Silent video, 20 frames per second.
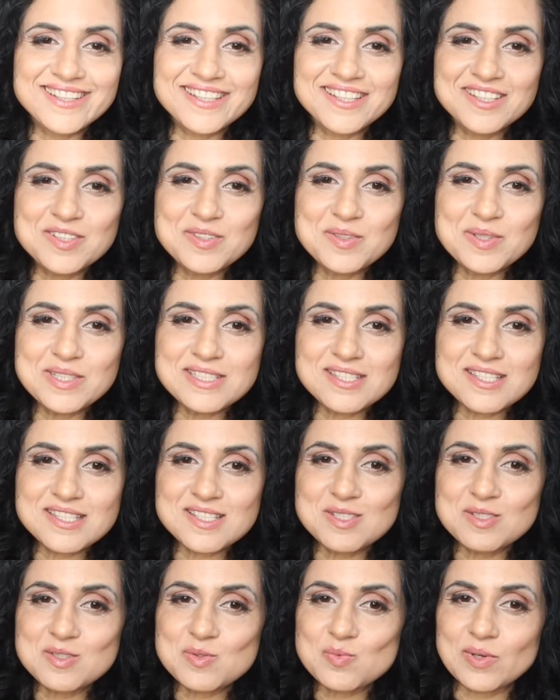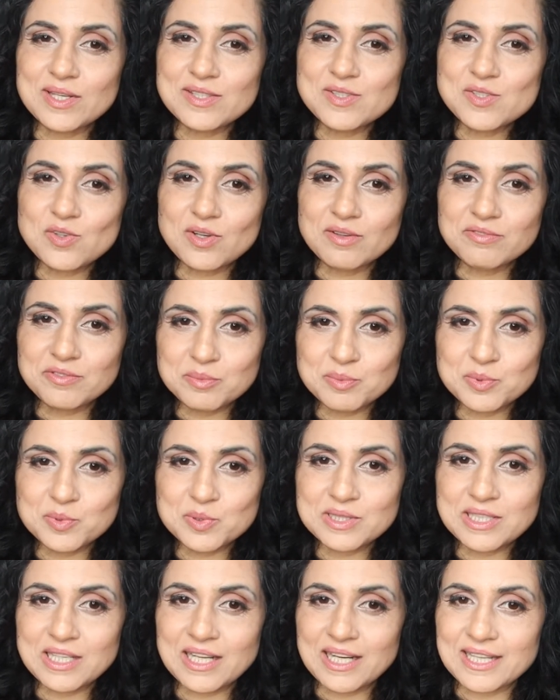you can just use 1 drop for
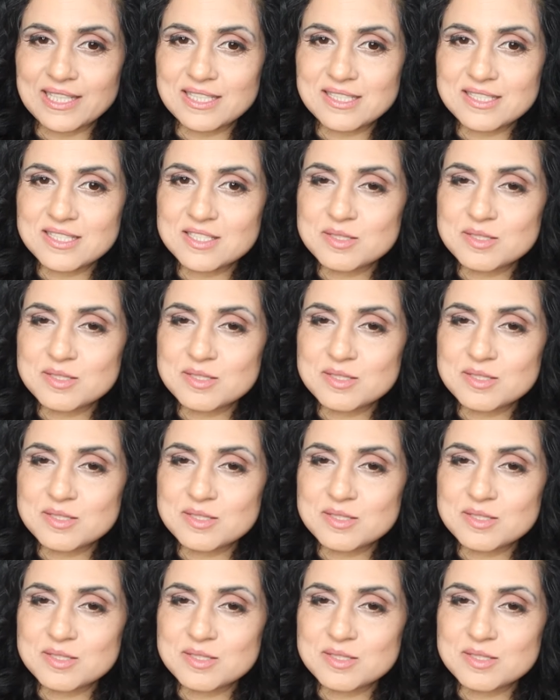both the eyes.